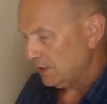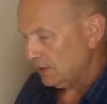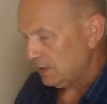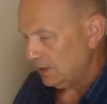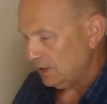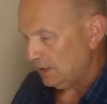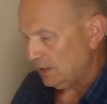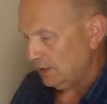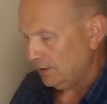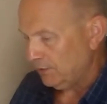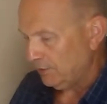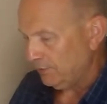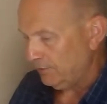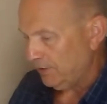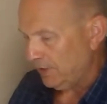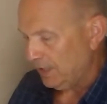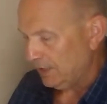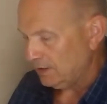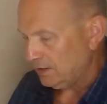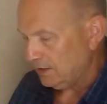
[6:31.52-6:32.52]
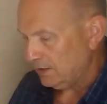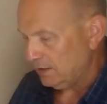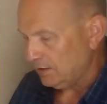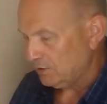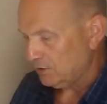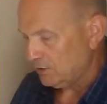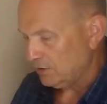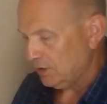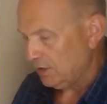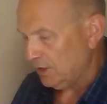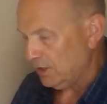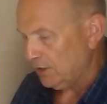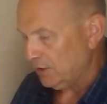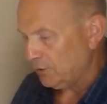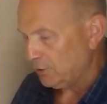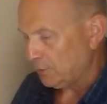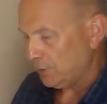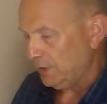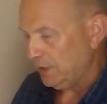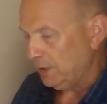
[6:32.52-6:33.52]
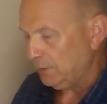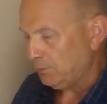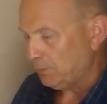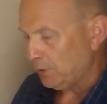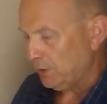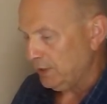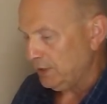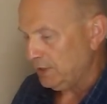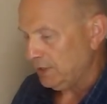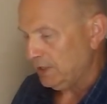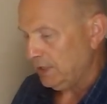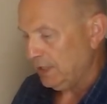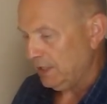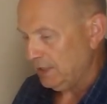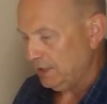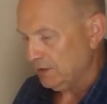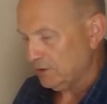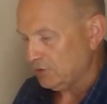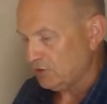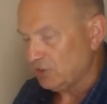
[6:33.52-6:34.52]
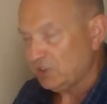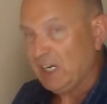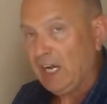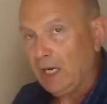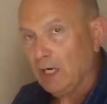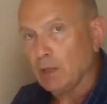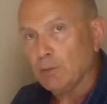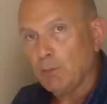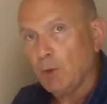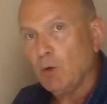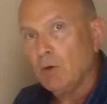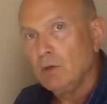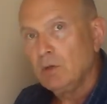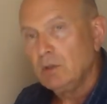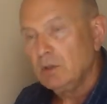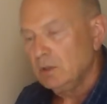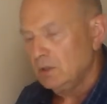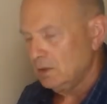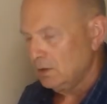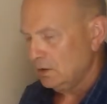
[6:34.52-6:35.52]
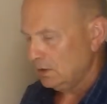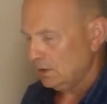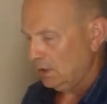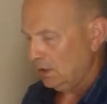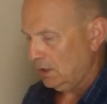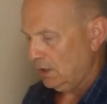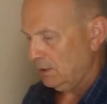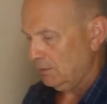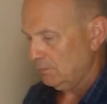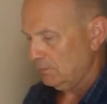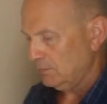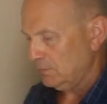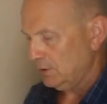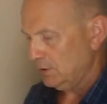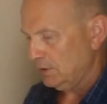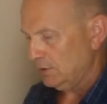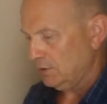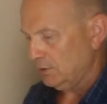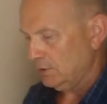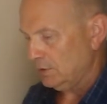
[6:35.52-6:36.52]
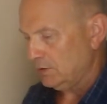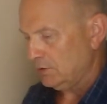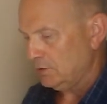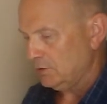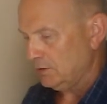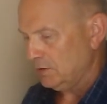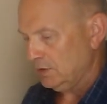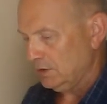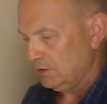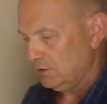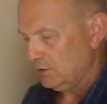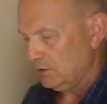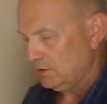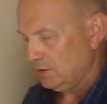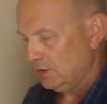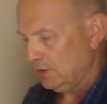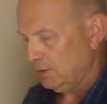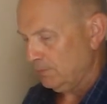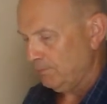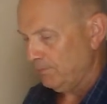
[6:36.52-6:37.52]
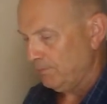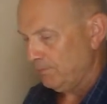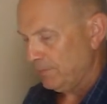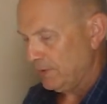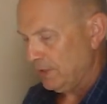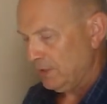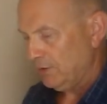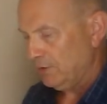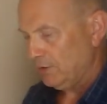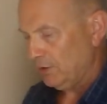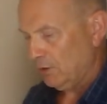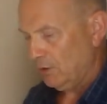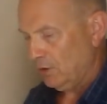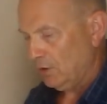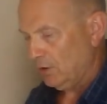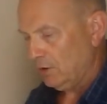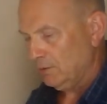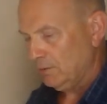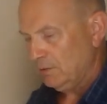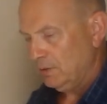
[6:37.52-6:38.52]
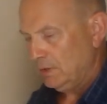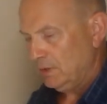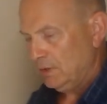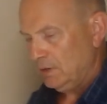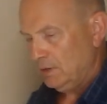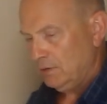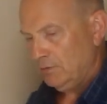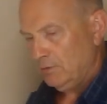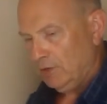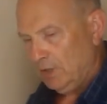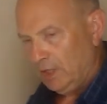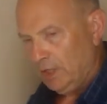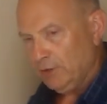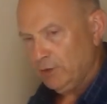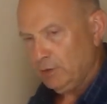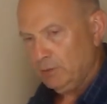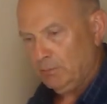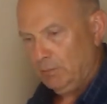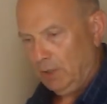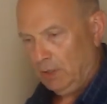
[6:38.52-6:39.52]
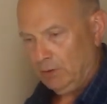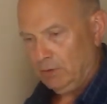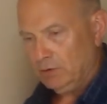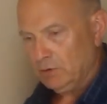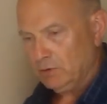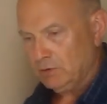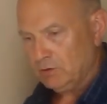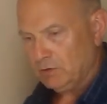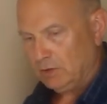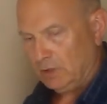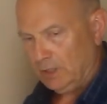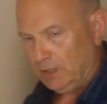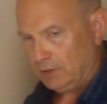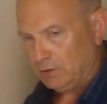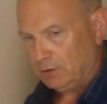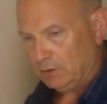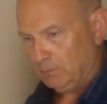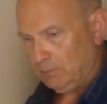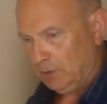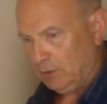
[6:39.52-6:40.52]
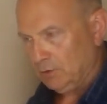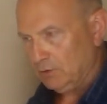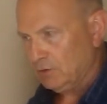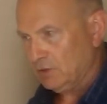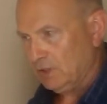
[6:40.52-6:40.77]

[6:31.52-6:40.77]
The fact that it's 3D printed and it's scalable. You know, it's there are other motors, electric motors.